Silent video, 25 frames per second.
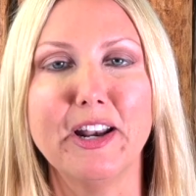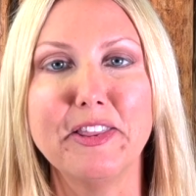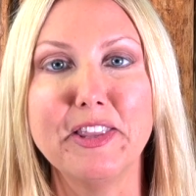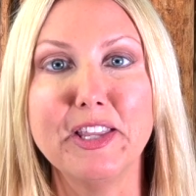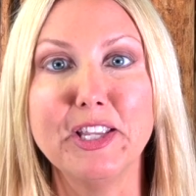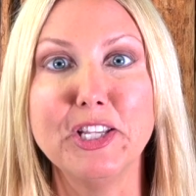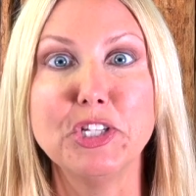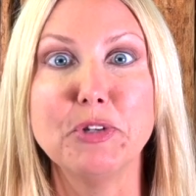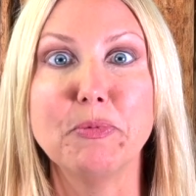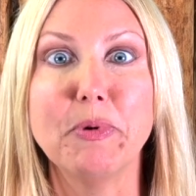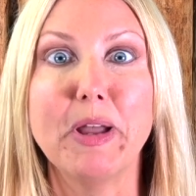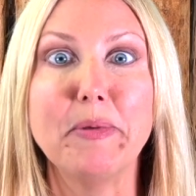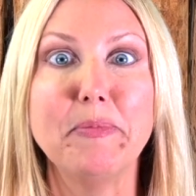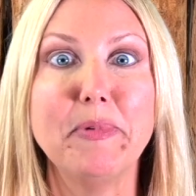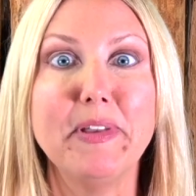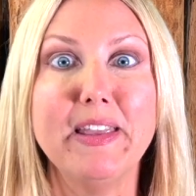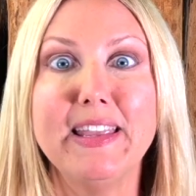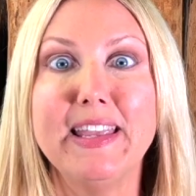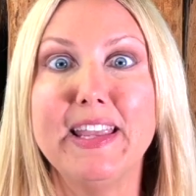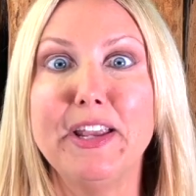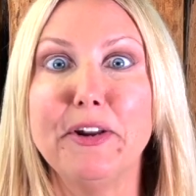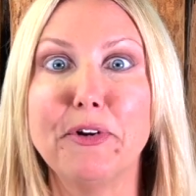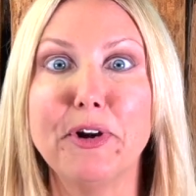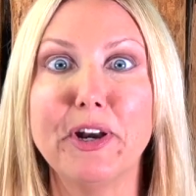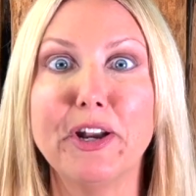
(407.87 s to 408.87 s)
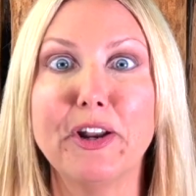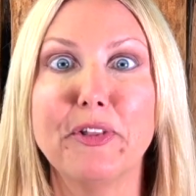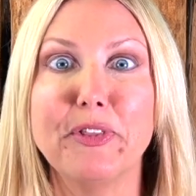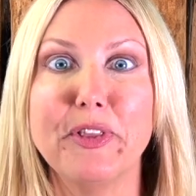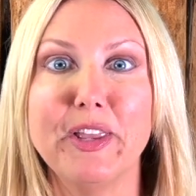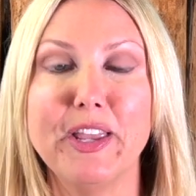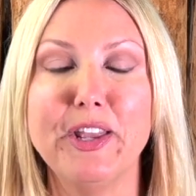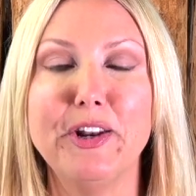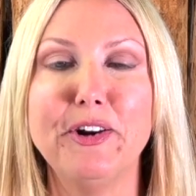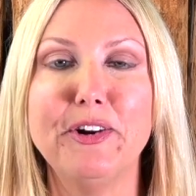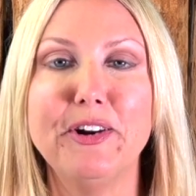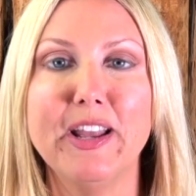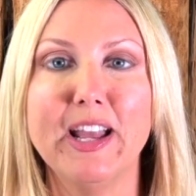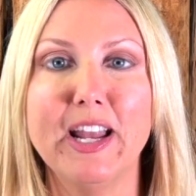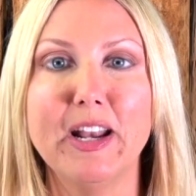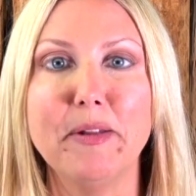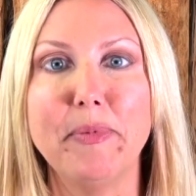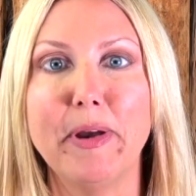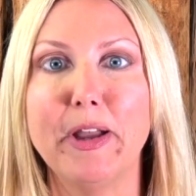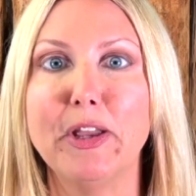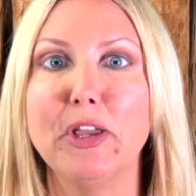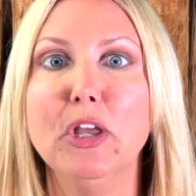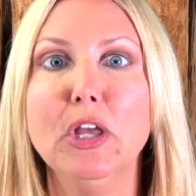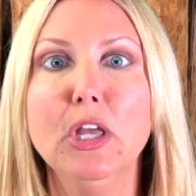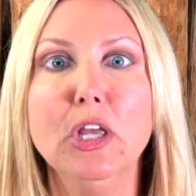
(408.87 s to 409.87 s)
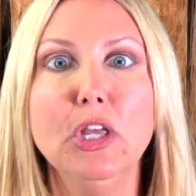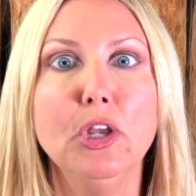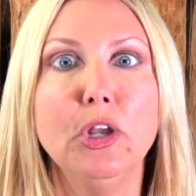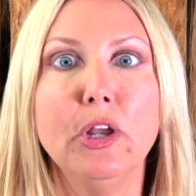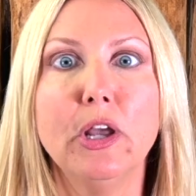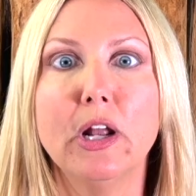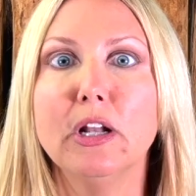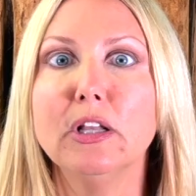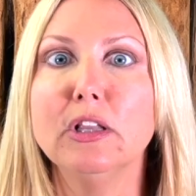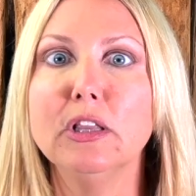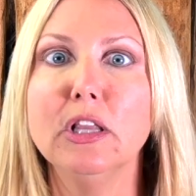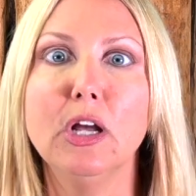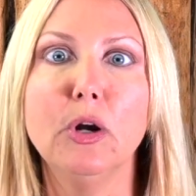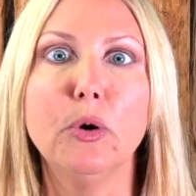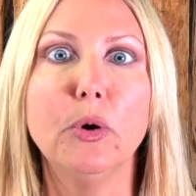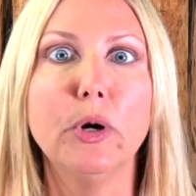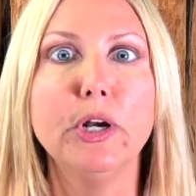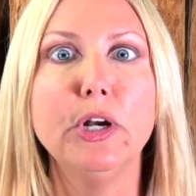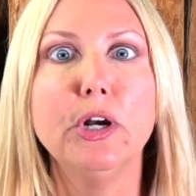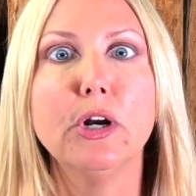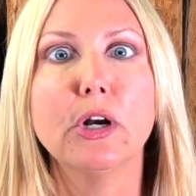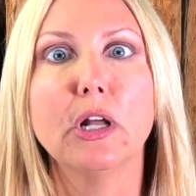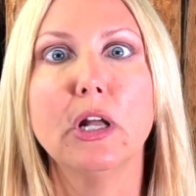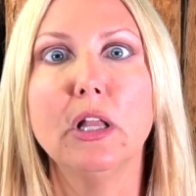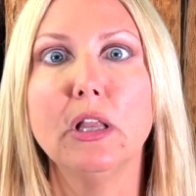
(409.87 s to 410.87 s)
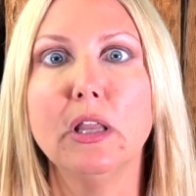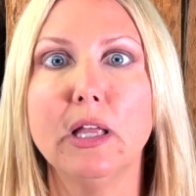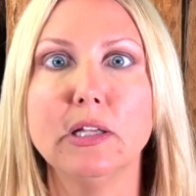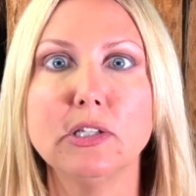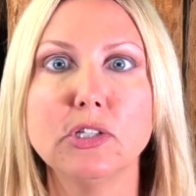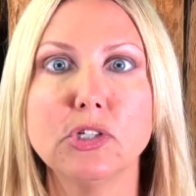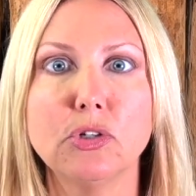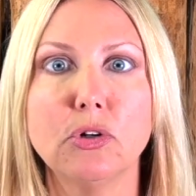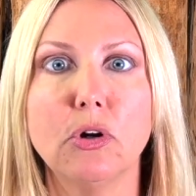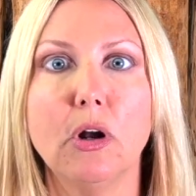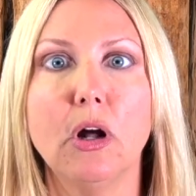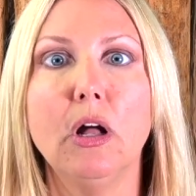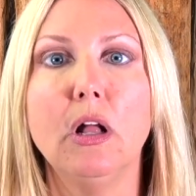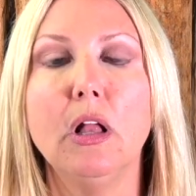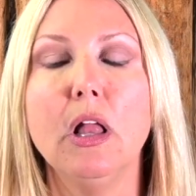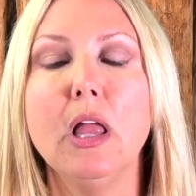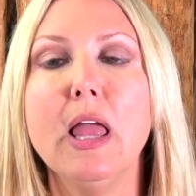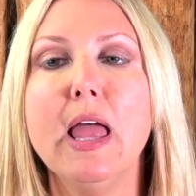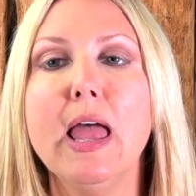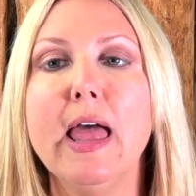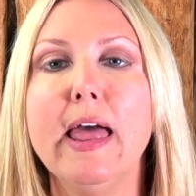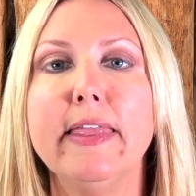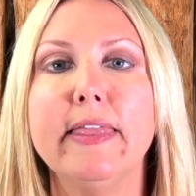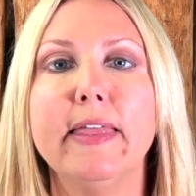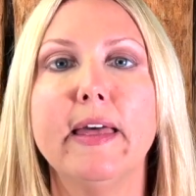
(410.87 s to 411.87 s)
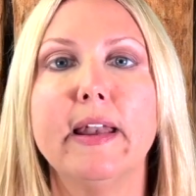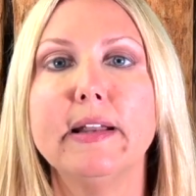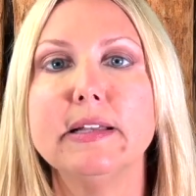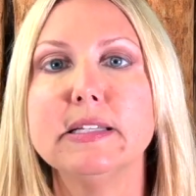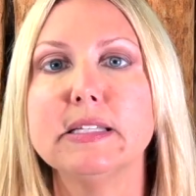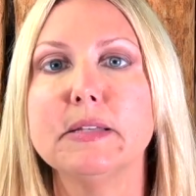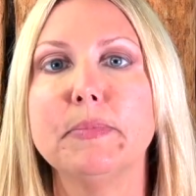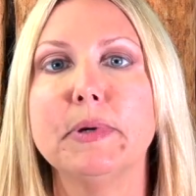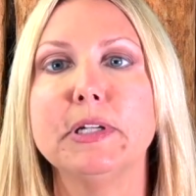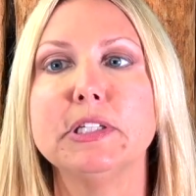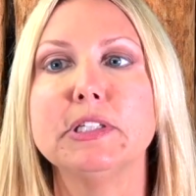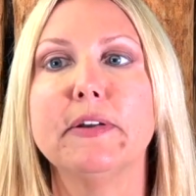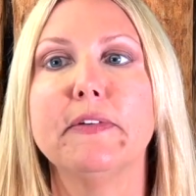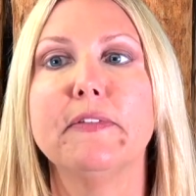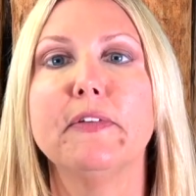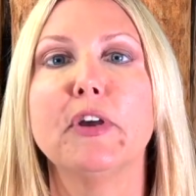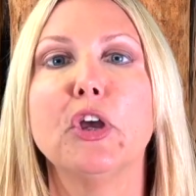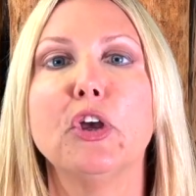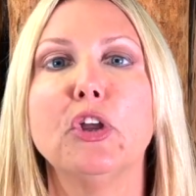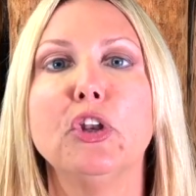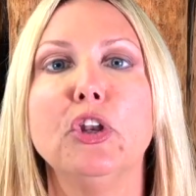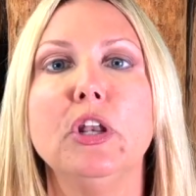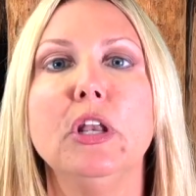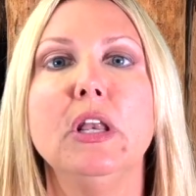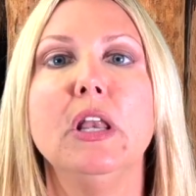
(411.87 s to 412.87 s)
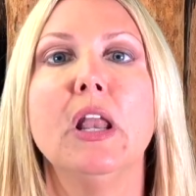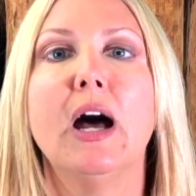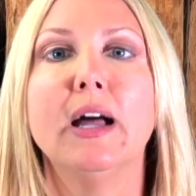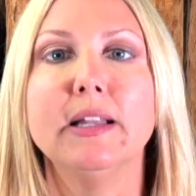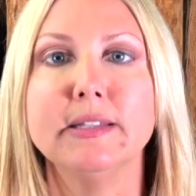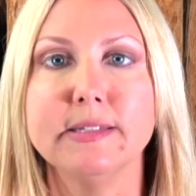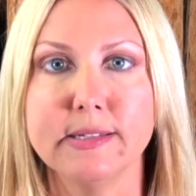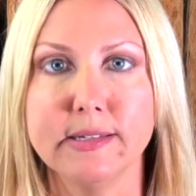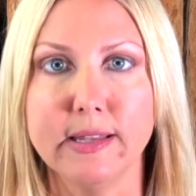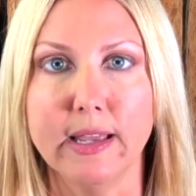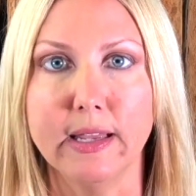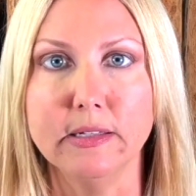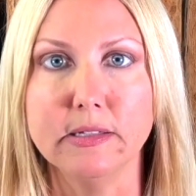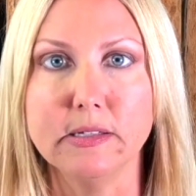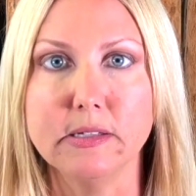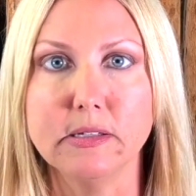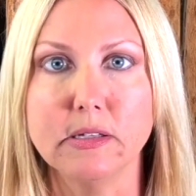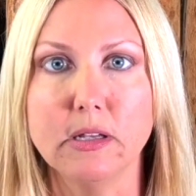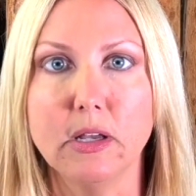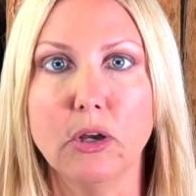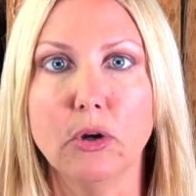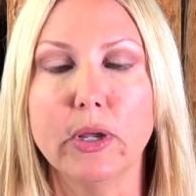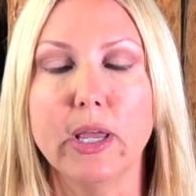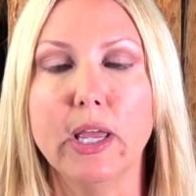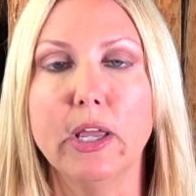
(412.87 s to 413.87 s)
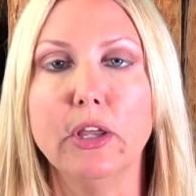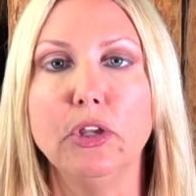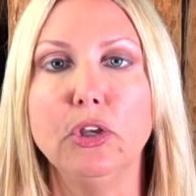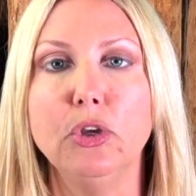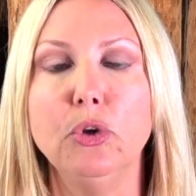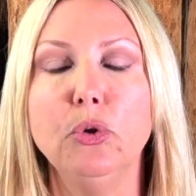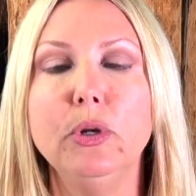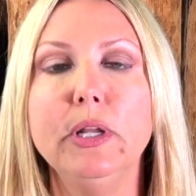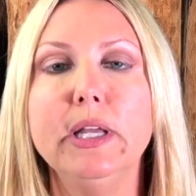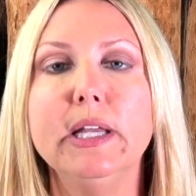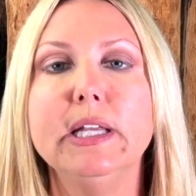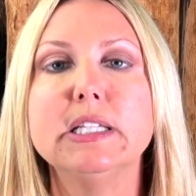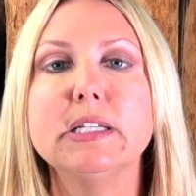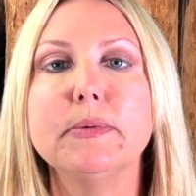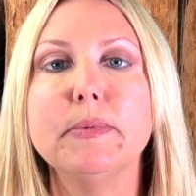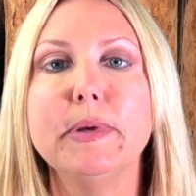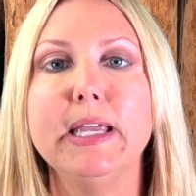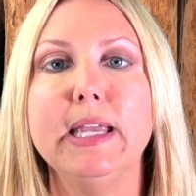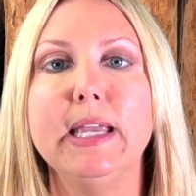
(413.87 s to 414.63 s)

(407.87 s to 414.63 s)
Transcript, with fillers: of things you might be hearing on the internet about, you gotta lower your cholesterol. That is a bunch of nonsense, okay? You need to be